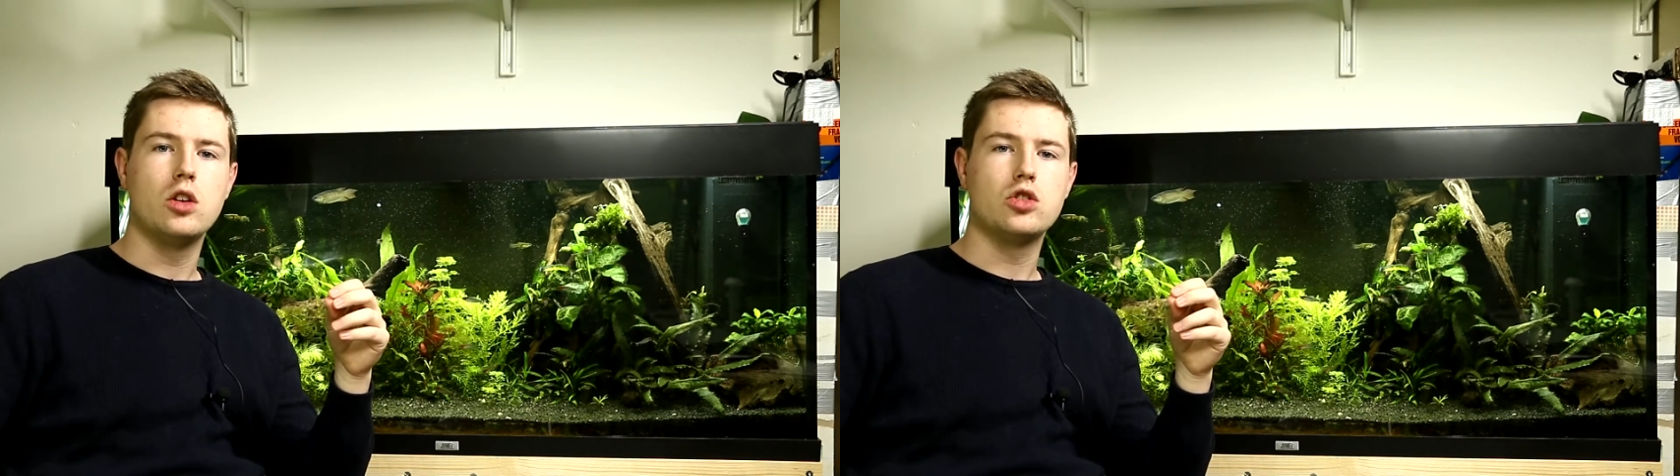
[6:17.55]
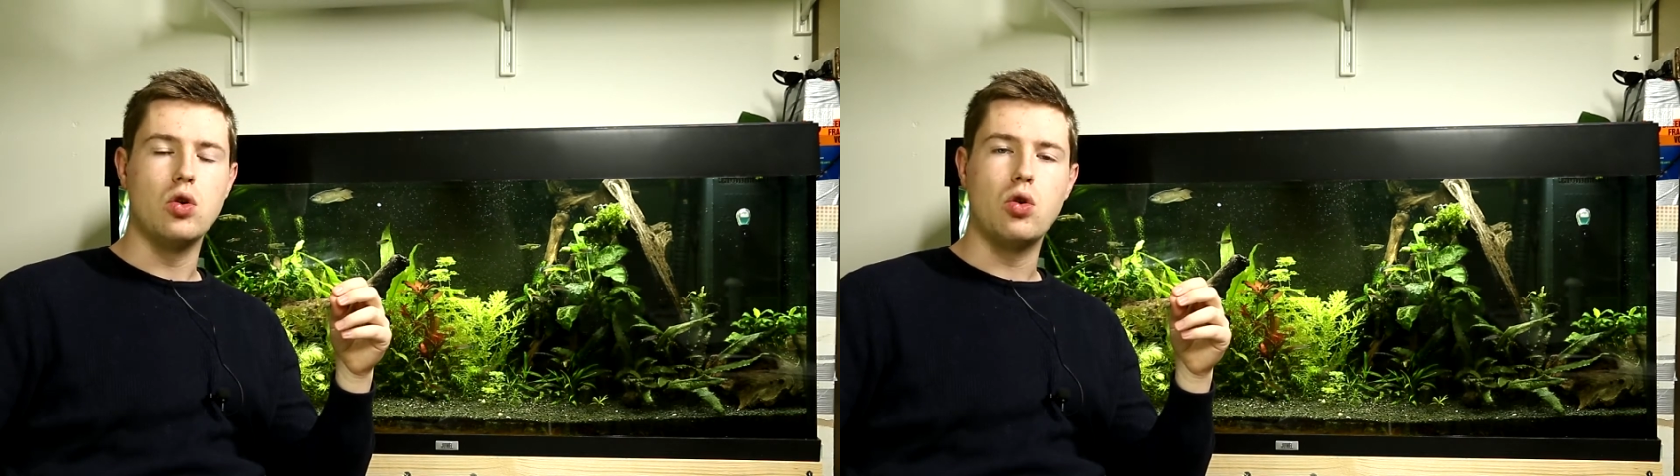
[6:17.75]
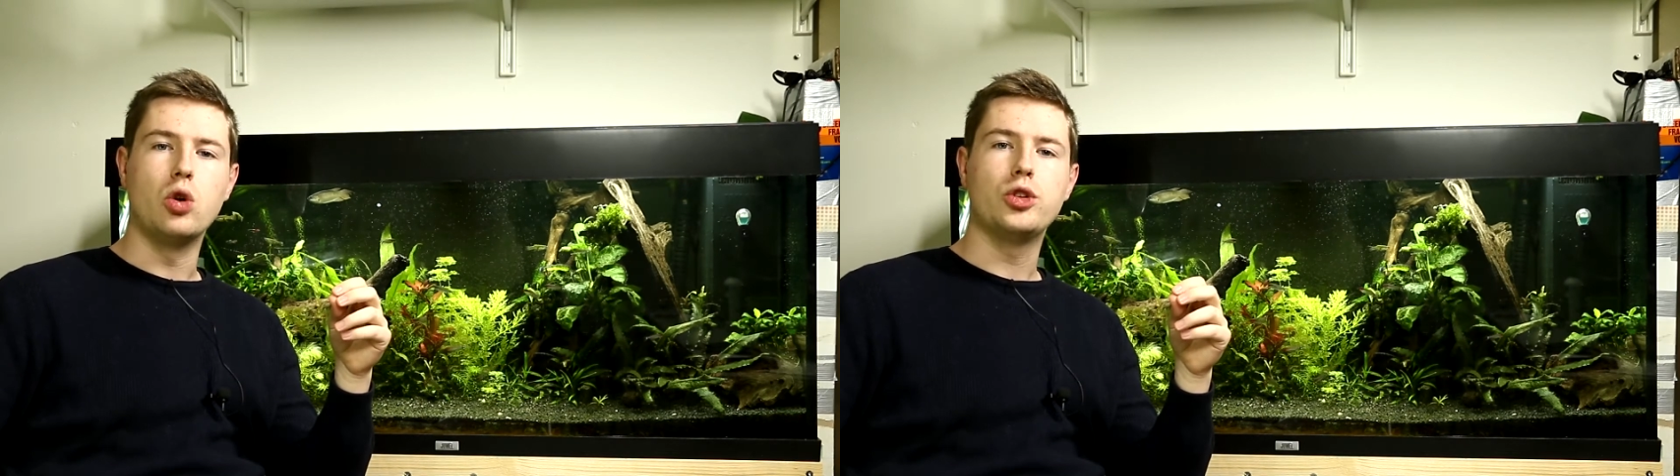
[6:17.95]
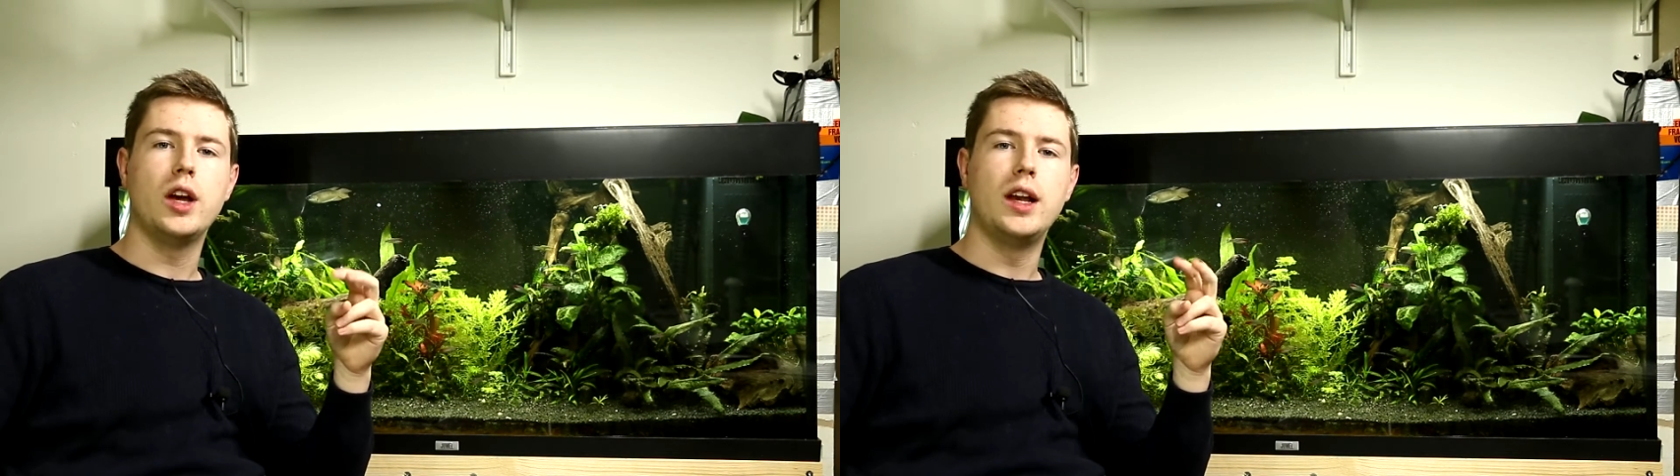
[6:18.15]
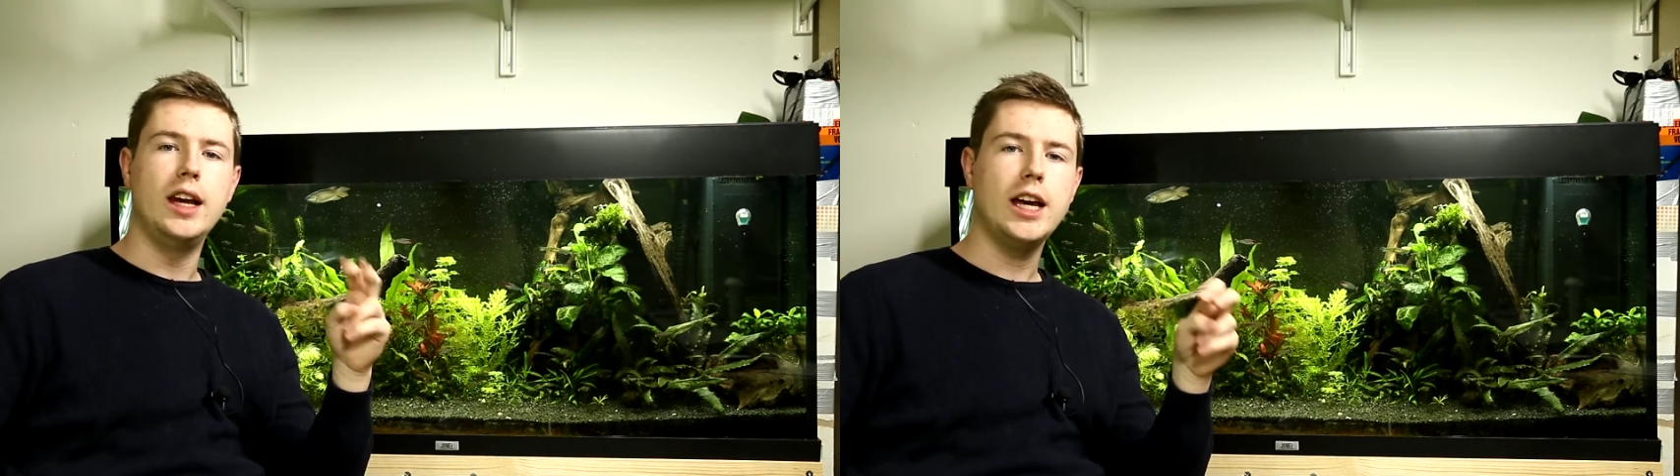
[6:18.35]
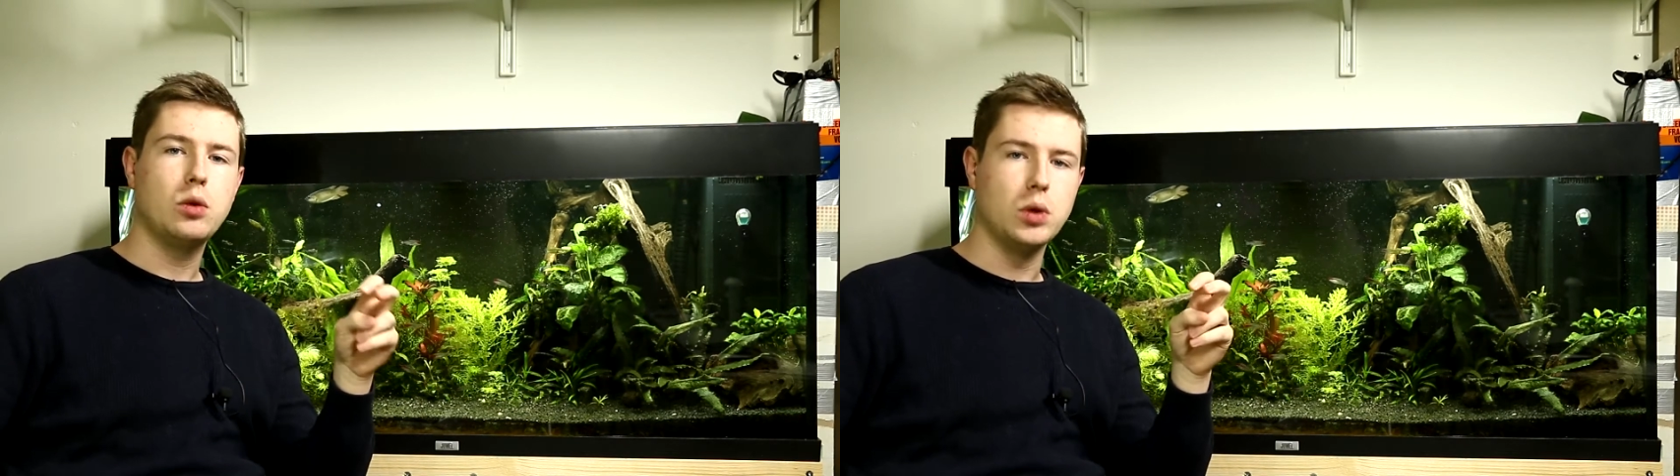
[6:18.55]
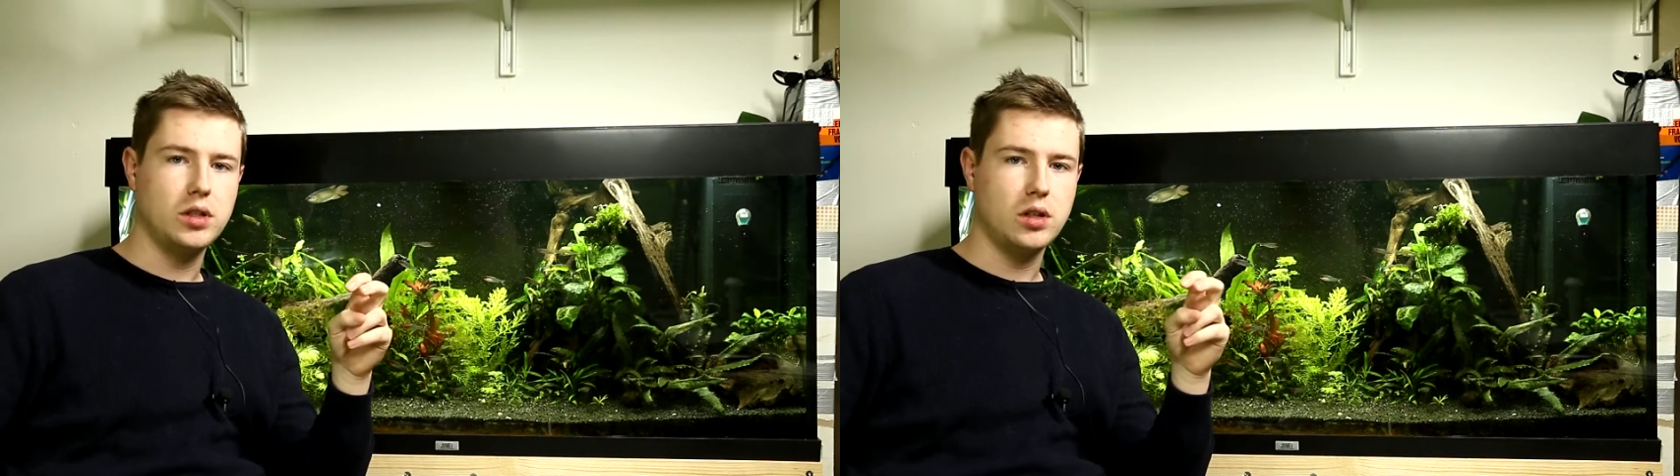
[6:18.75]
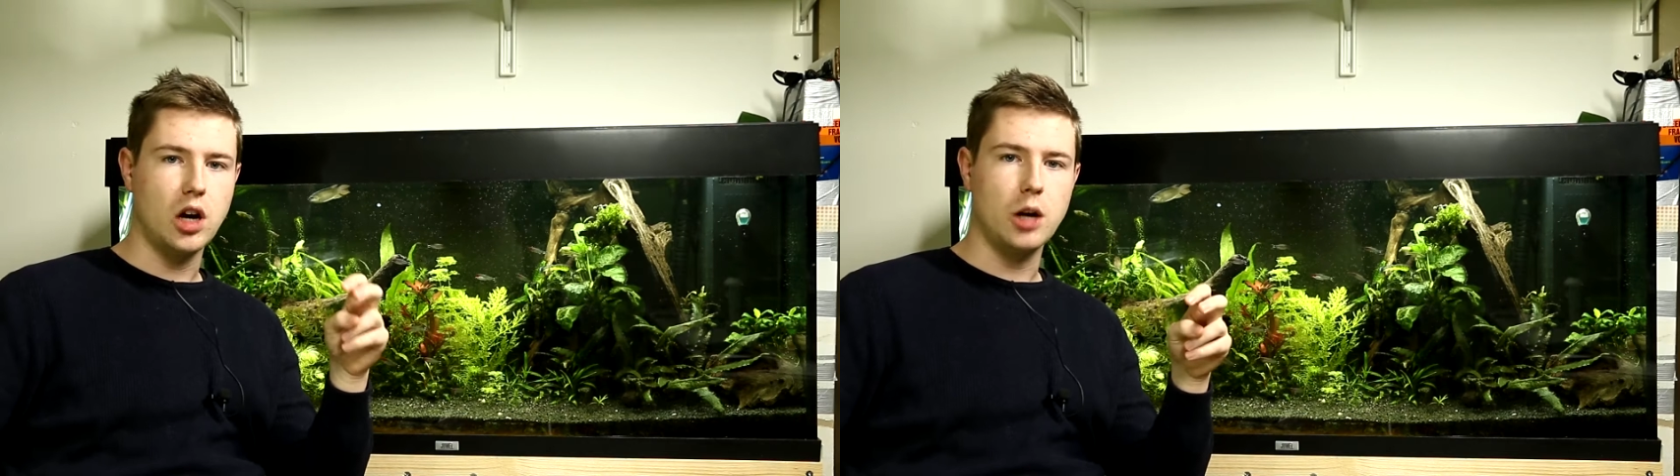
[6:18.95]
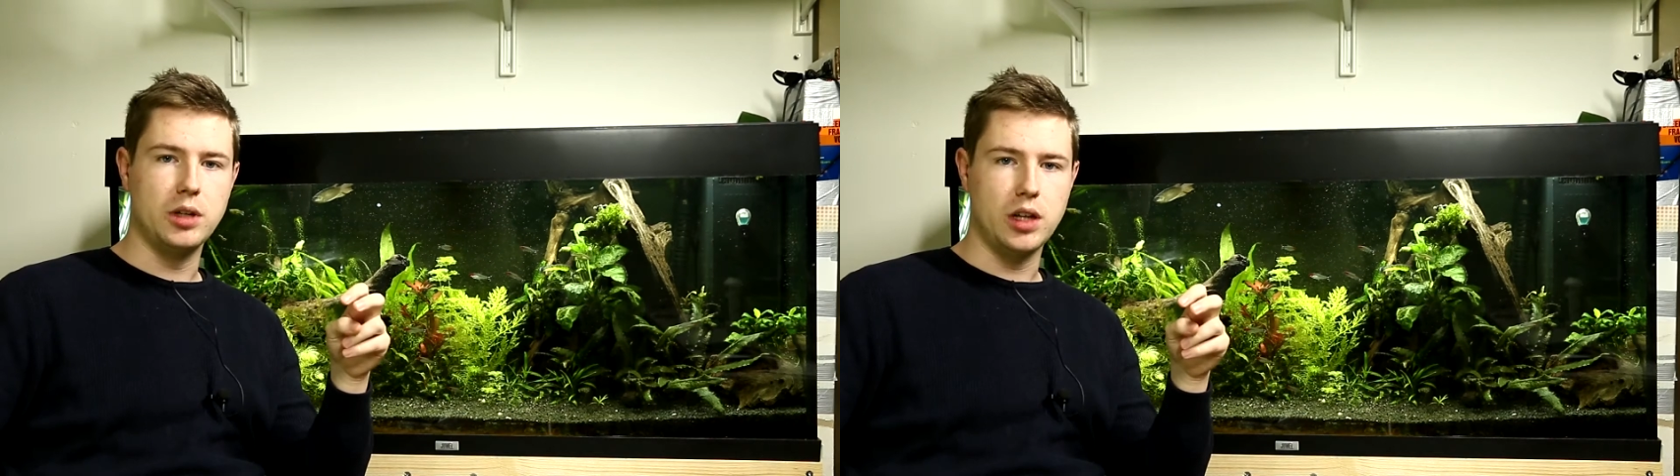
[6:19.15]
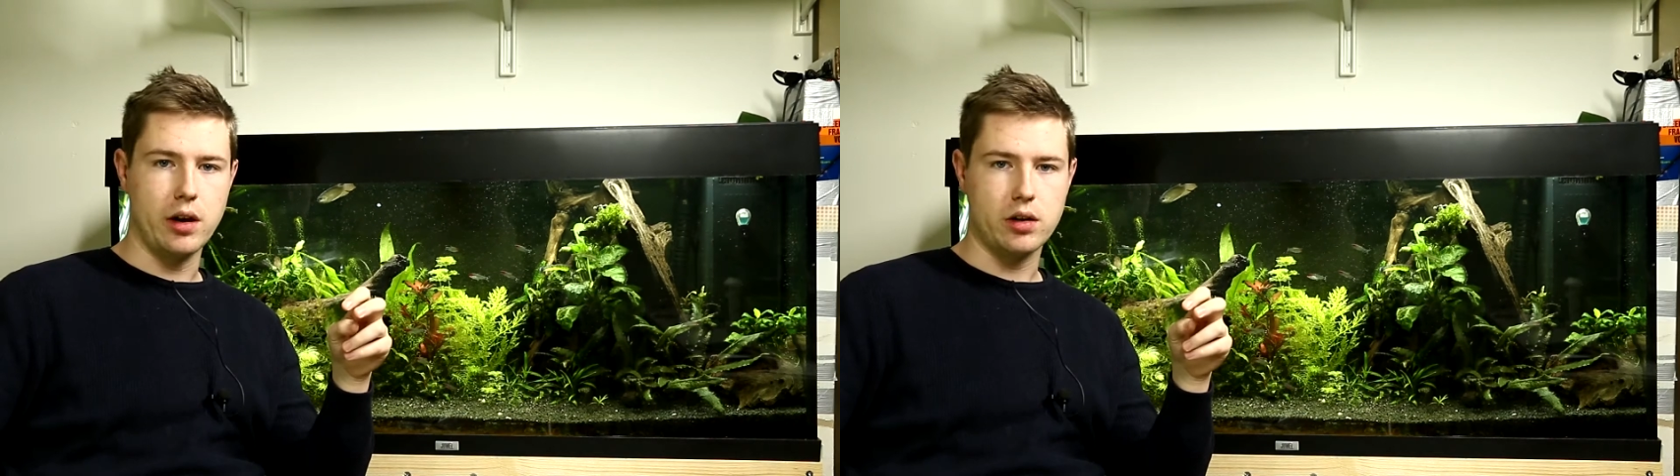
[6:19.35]
so-called liquid
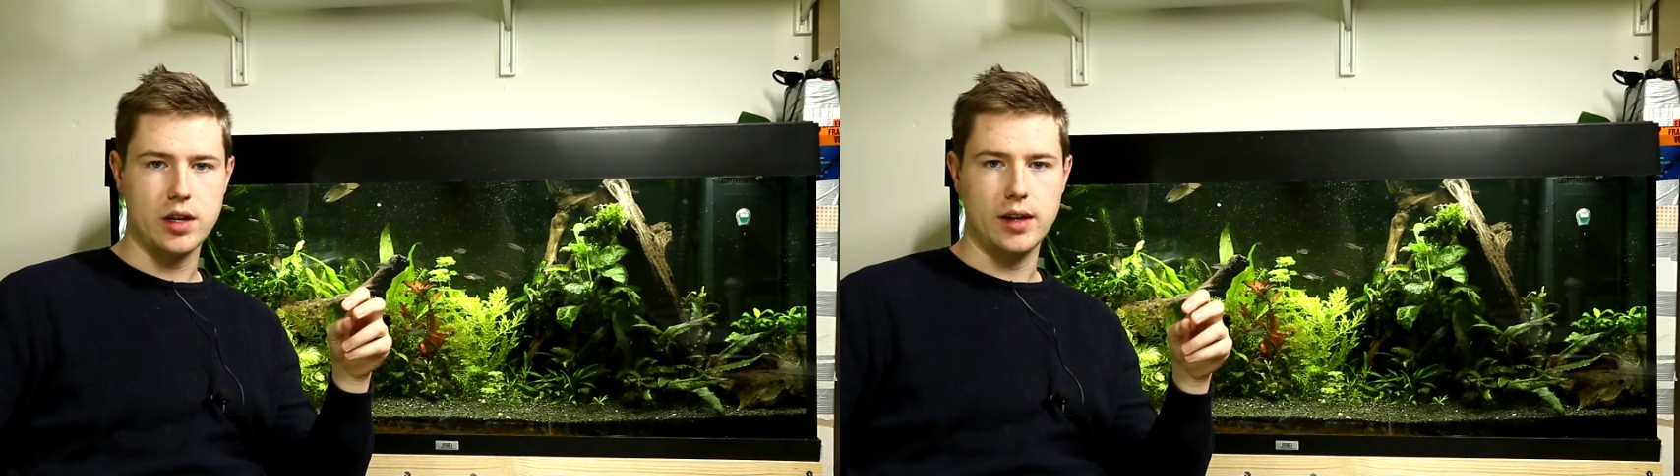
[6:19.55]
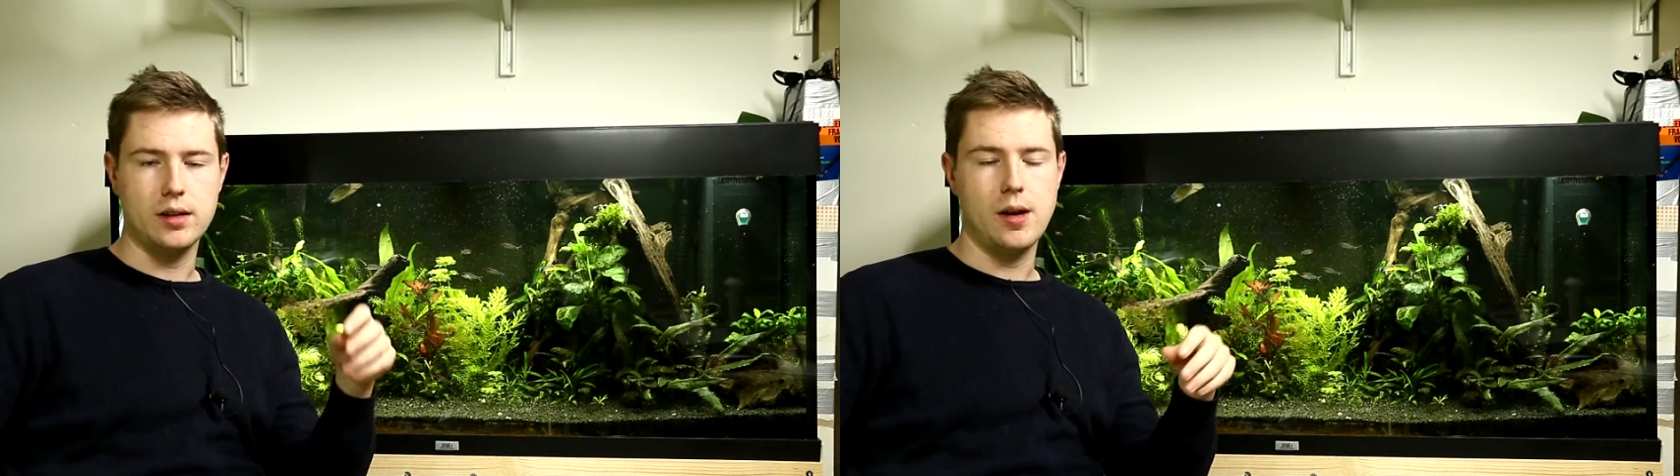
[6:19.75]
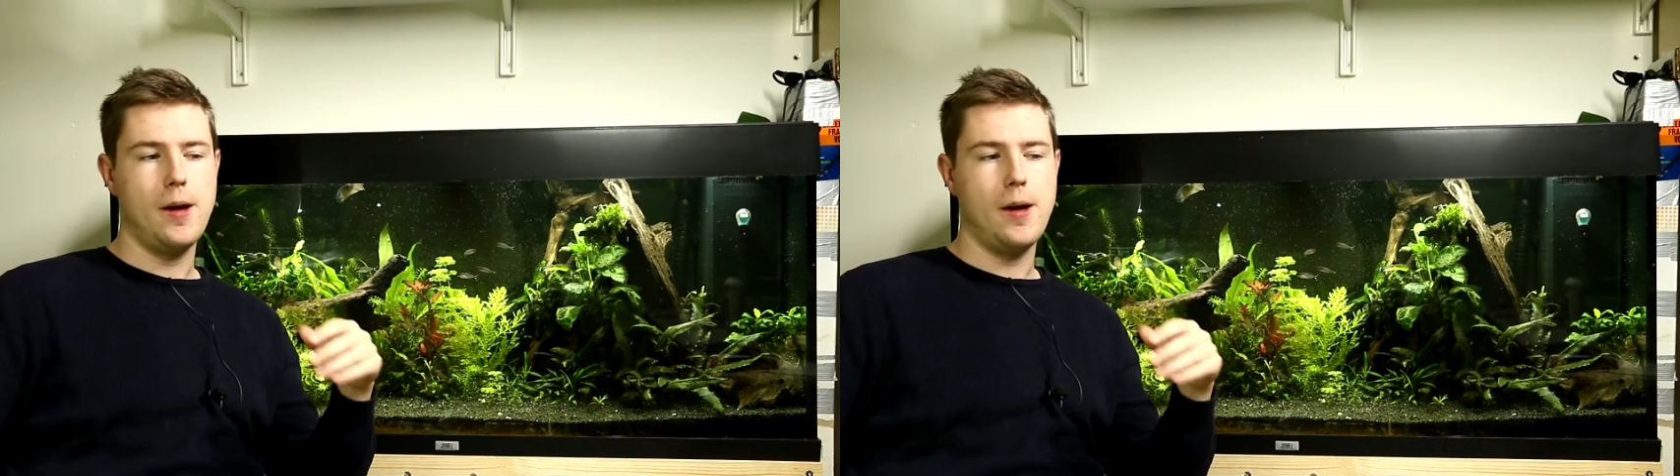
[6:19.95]
carbon dioxide.